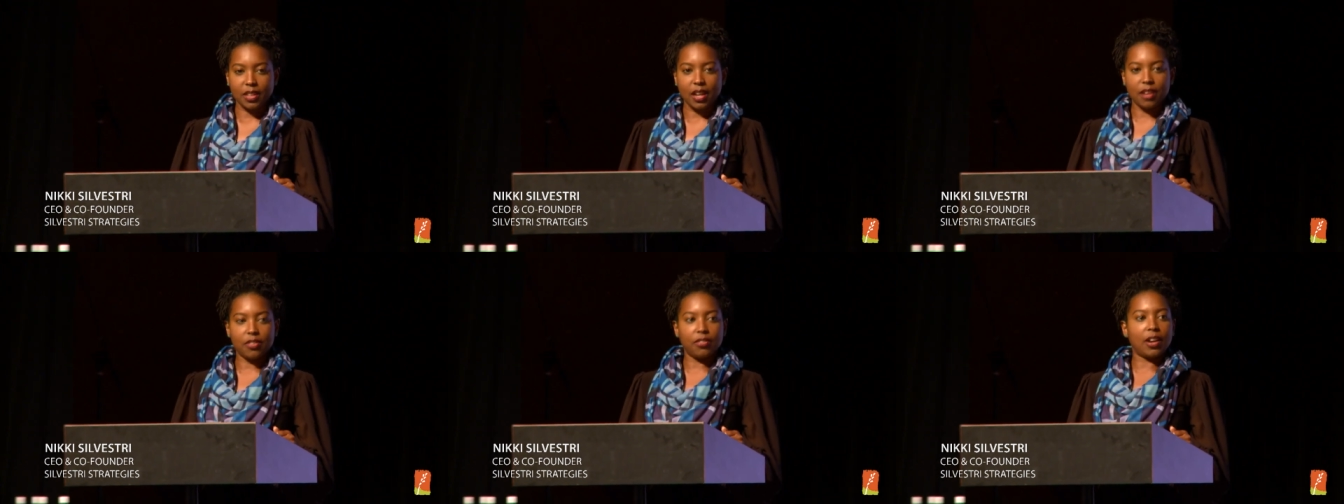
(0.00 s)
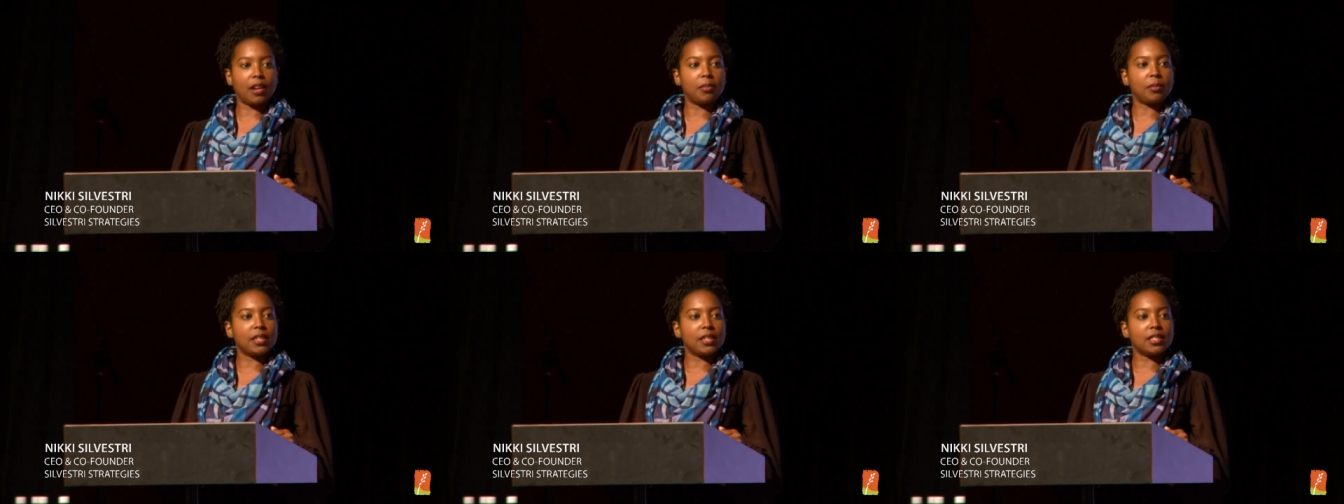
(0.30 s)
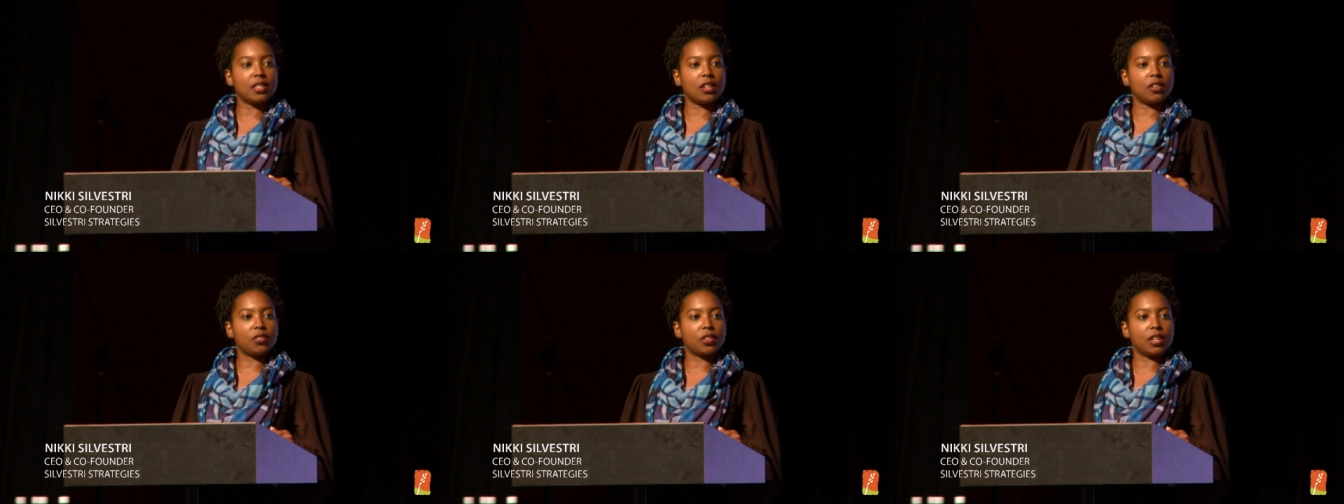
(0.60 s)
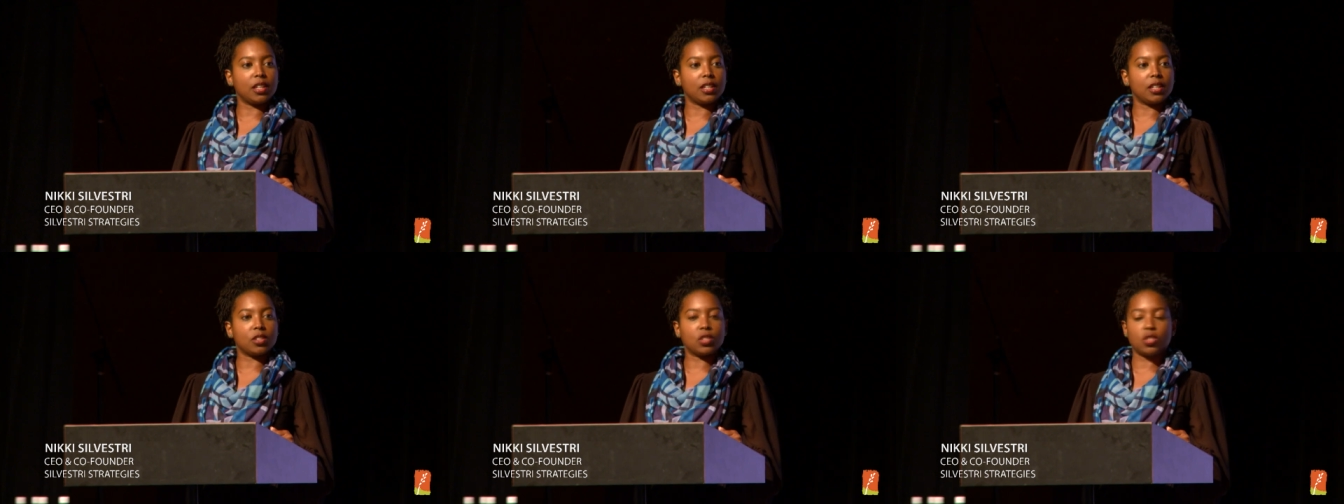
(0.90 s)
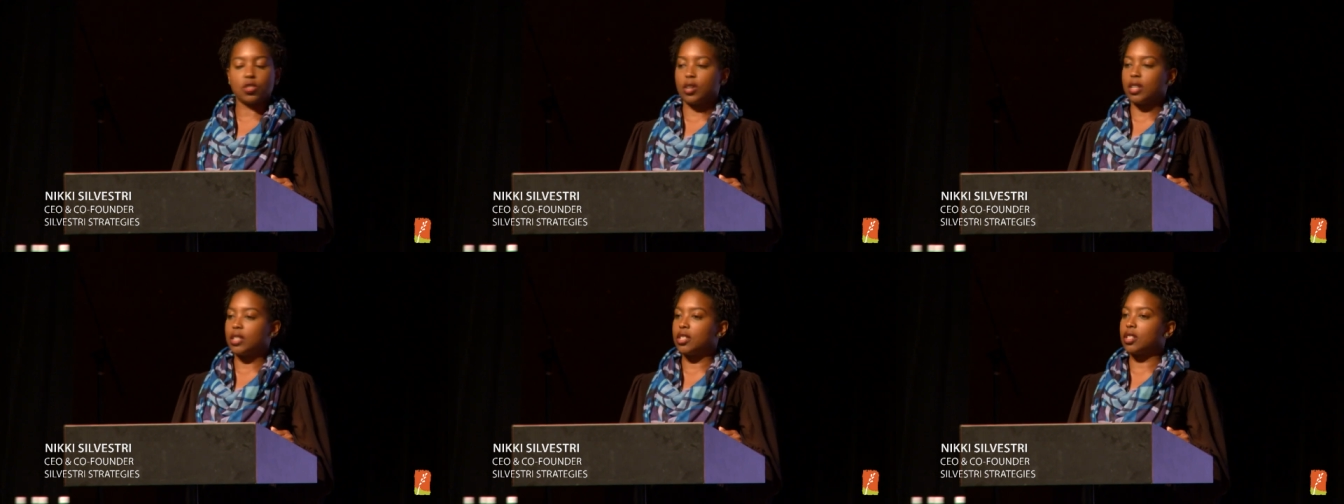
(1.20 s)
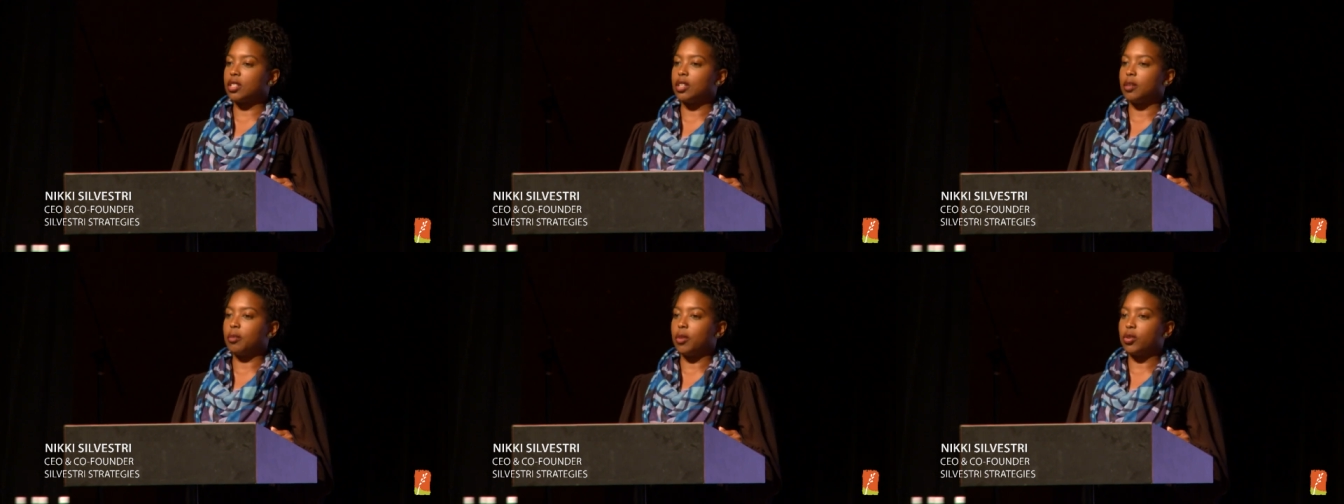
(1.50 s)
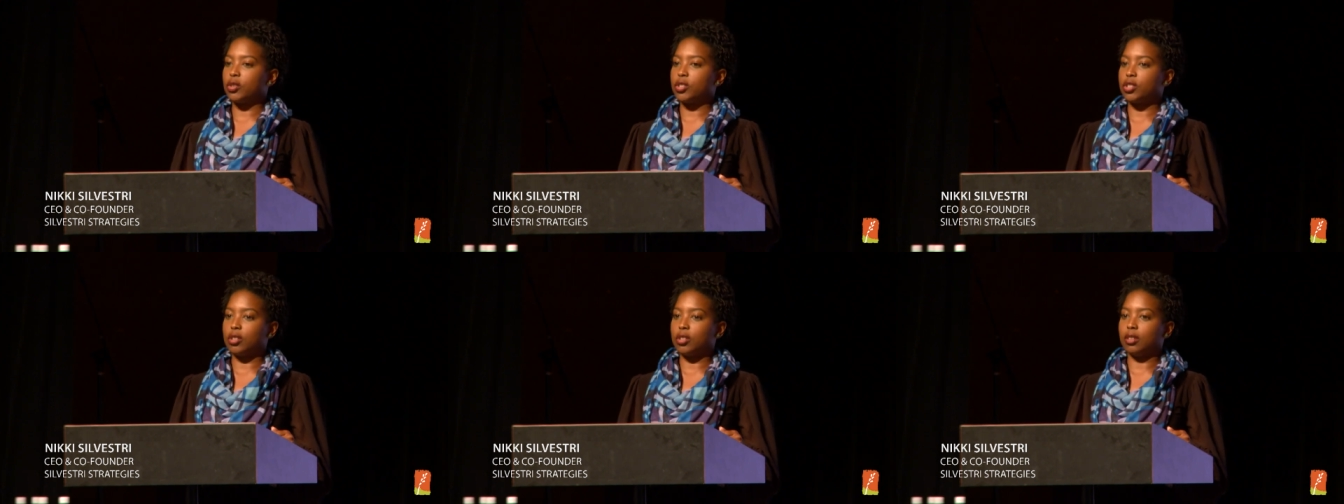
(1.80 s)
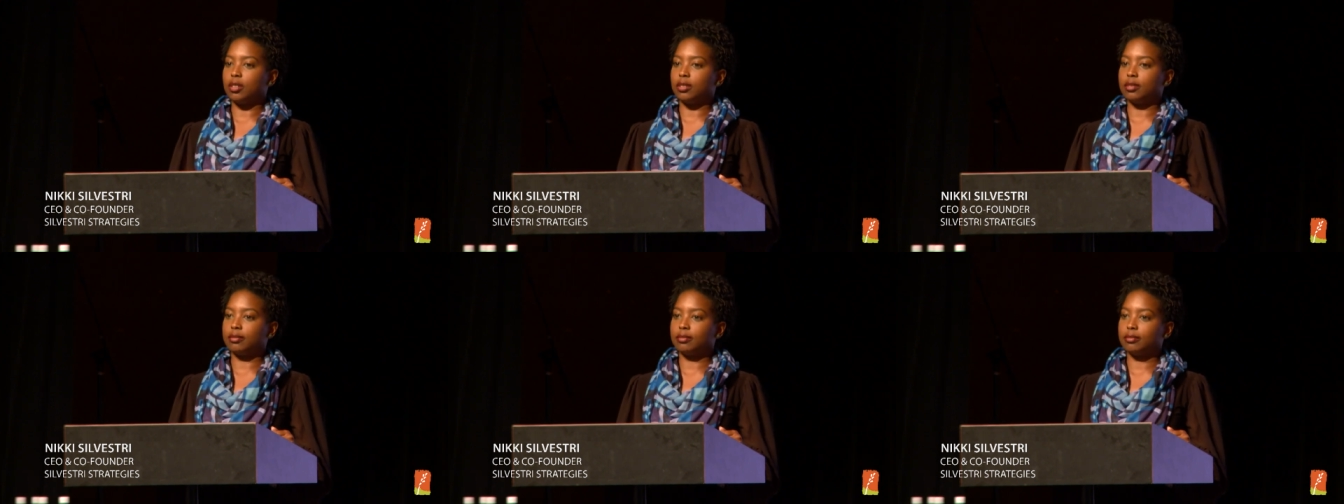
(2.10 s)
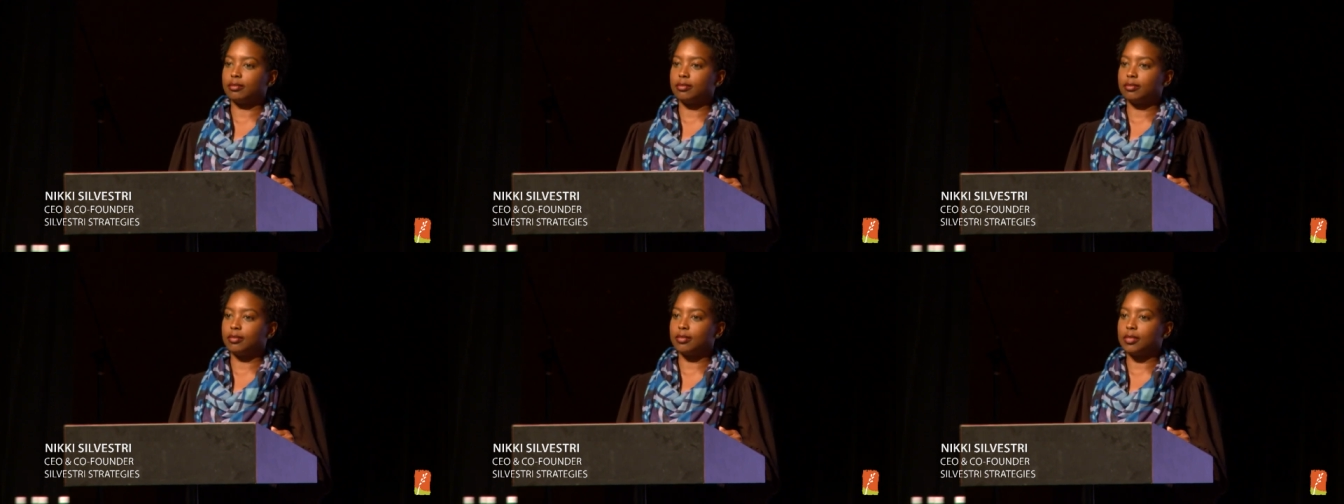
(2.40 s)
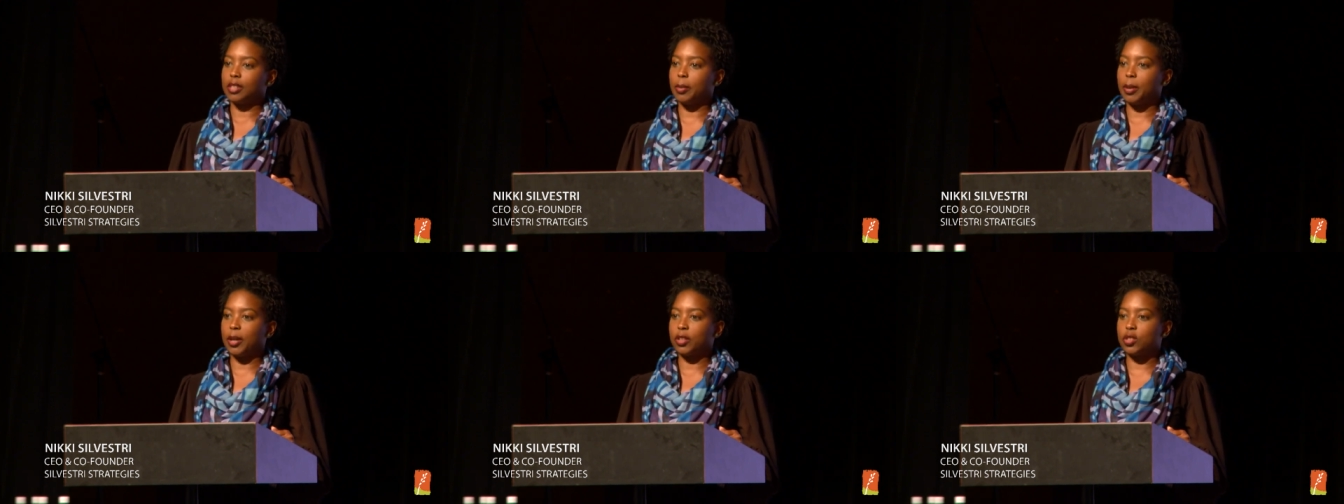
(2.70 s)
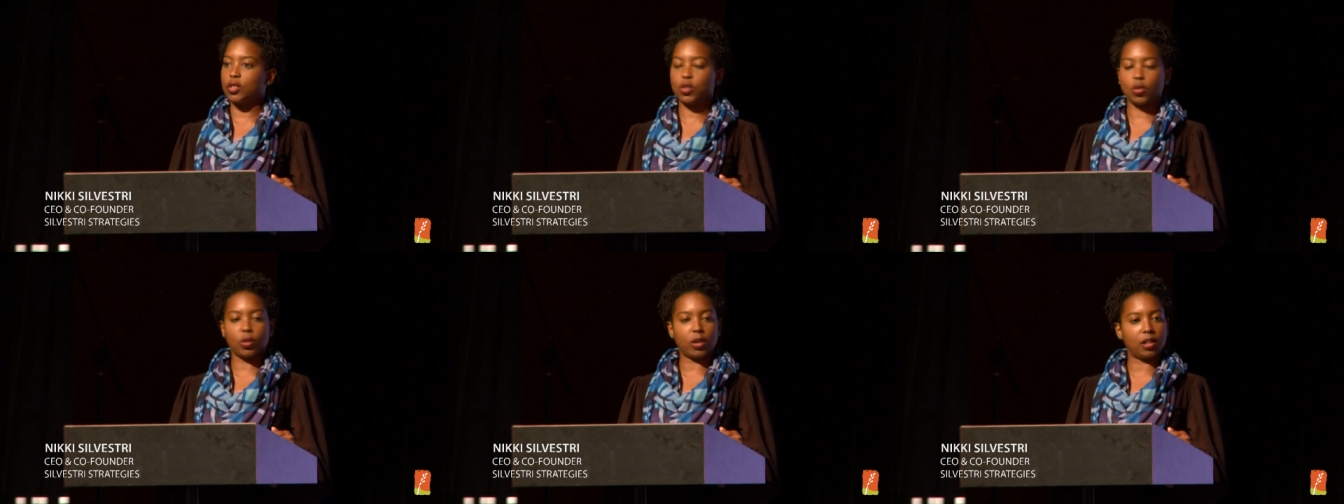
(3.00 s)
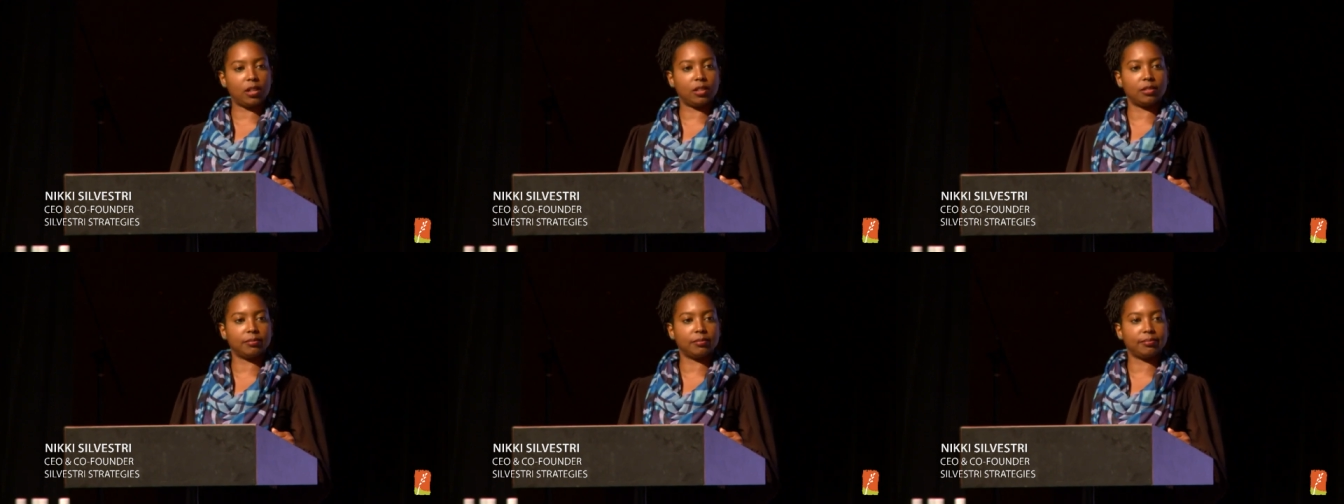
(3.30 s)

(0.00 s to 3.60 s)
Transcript: I find myself getting strangely emotional about soil.